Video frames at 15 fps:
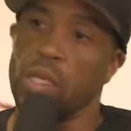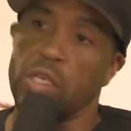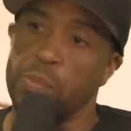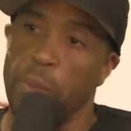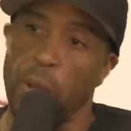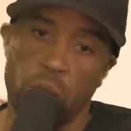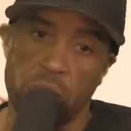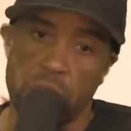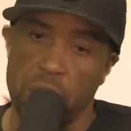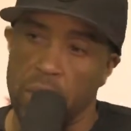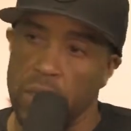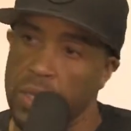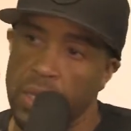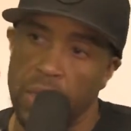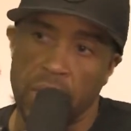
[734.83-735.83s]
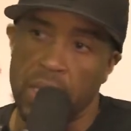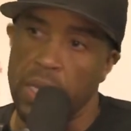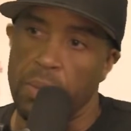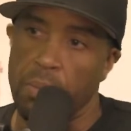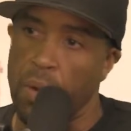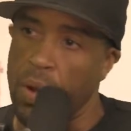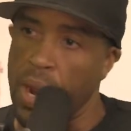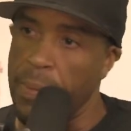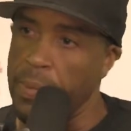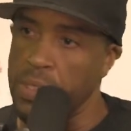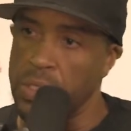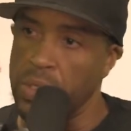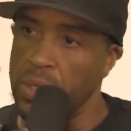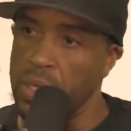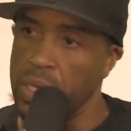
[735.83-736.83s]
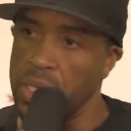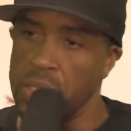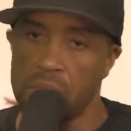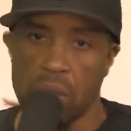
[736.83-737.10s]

exposure, you're going to get more opportunities.